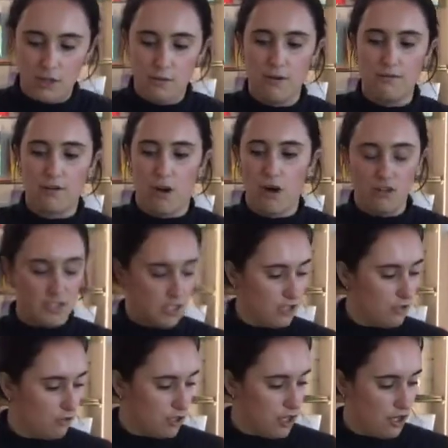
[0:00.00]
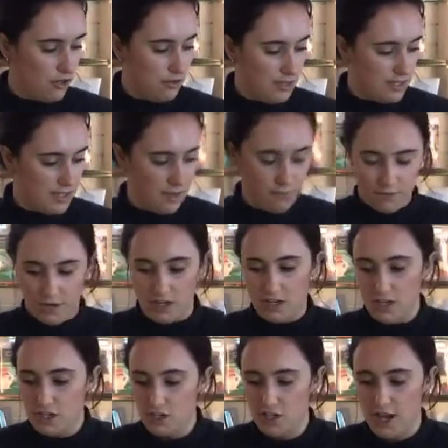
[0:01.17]
you have got your two different
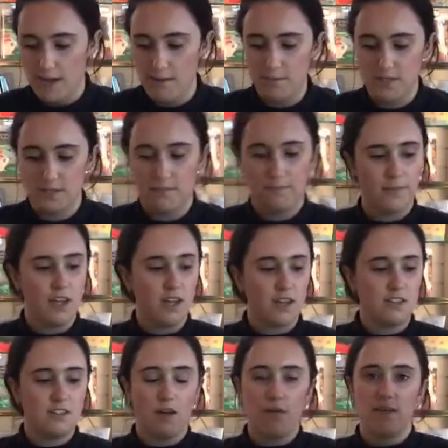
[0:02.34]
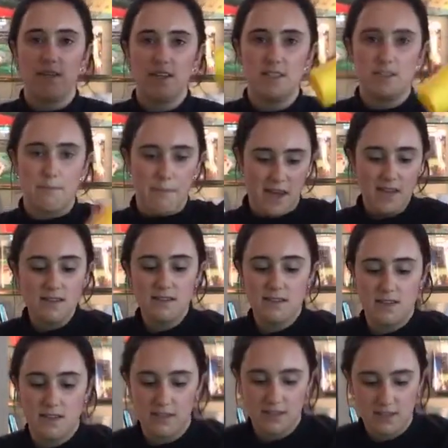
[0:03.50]
shapes. So this is the base,
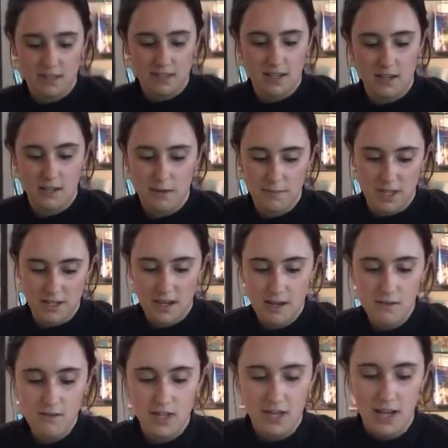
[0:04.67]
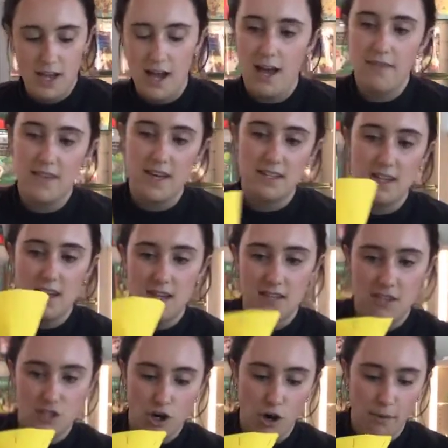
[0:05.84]
and that's going to stand upside down, and this is
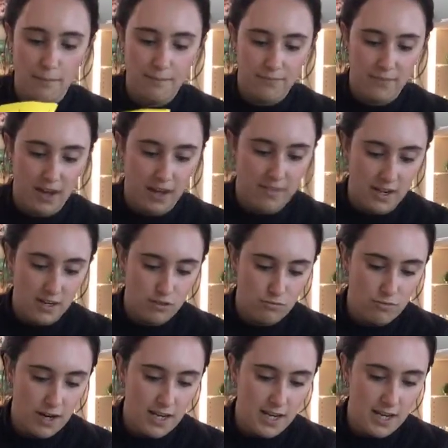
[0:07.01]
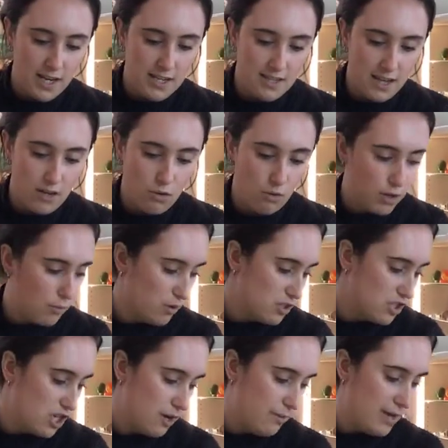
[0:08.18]
the top. And then it's really easy. All you want to
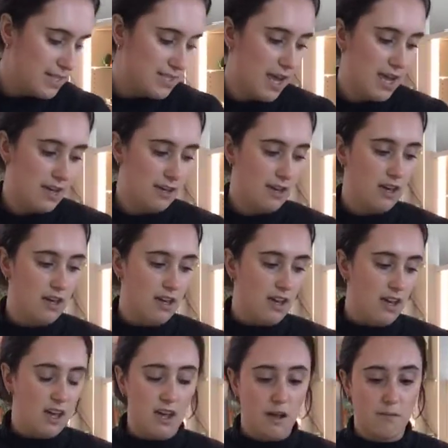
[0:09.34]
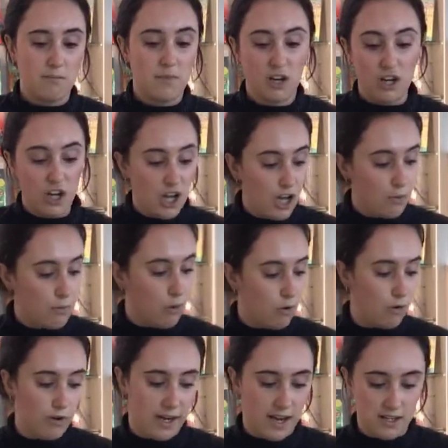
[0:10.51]
do is take glue,
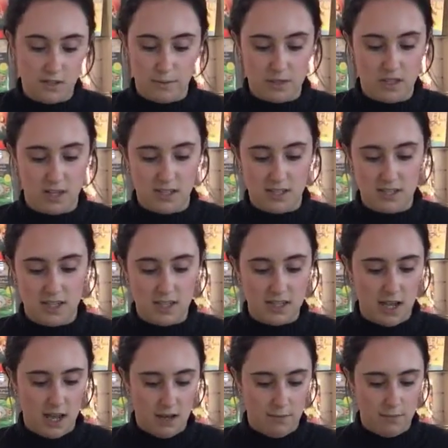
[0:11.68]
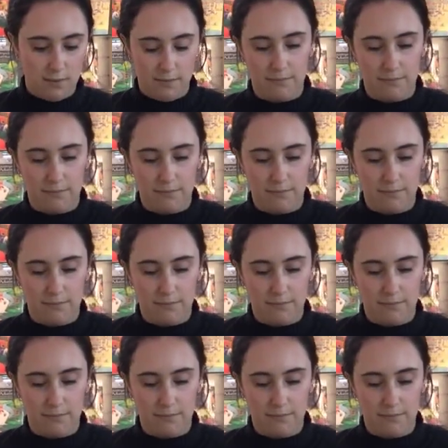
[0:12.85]
or again double-sided sticky tape,